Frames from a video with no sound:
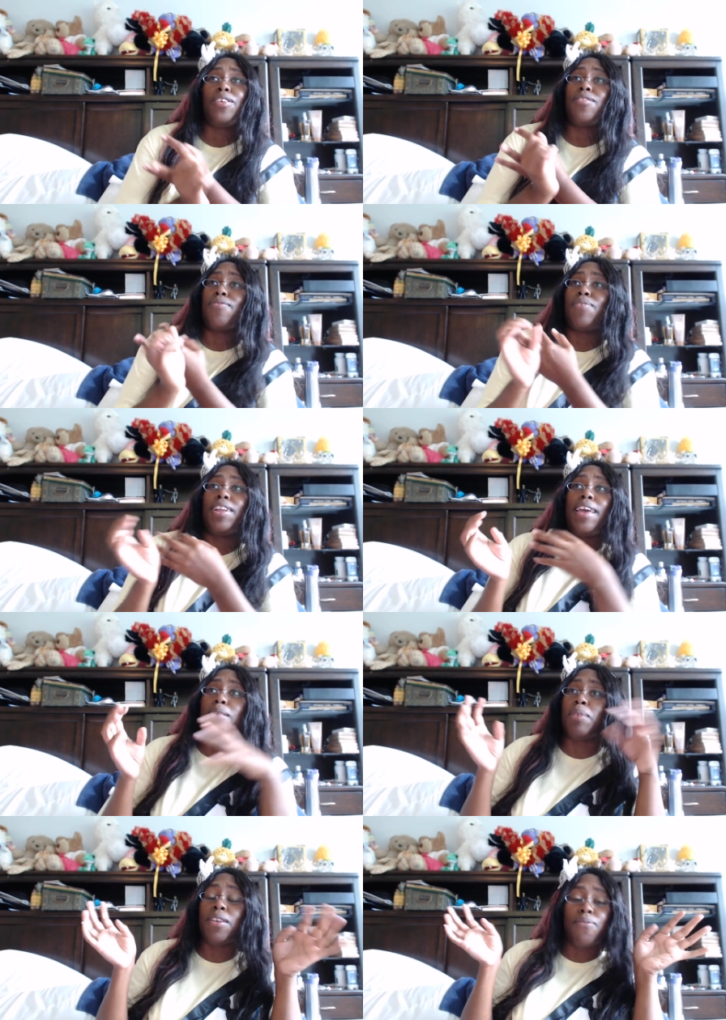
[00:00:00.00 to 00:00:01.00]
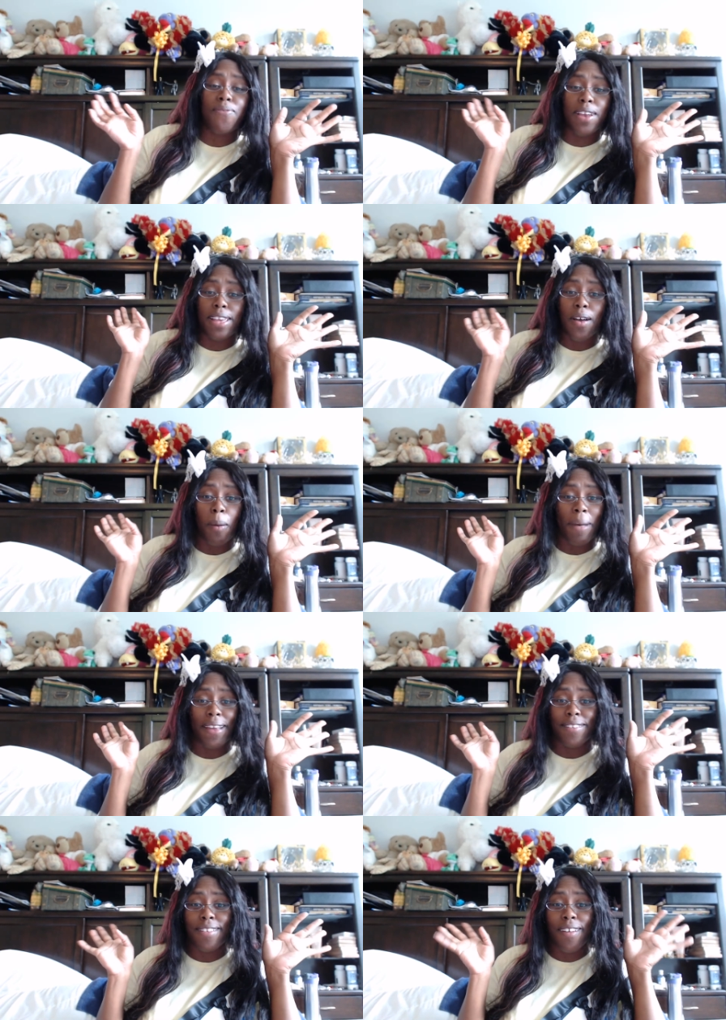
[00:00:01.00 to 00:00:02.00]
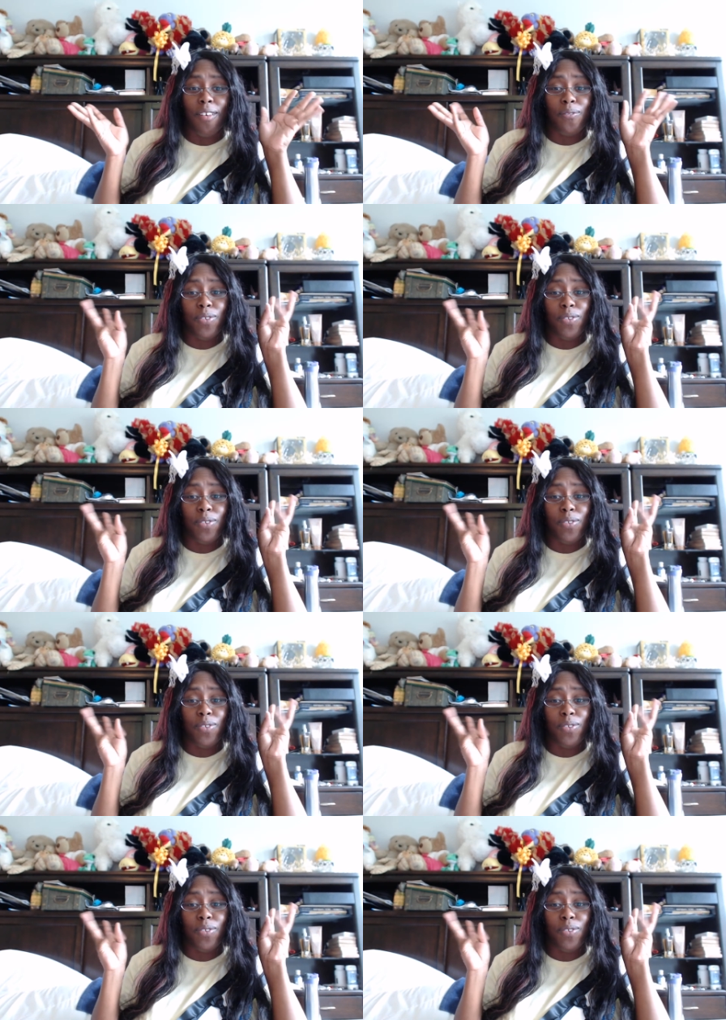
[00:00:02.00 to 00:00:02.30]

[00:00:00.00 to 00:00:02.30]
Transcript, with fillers: you just feel like being frilly all by yourself,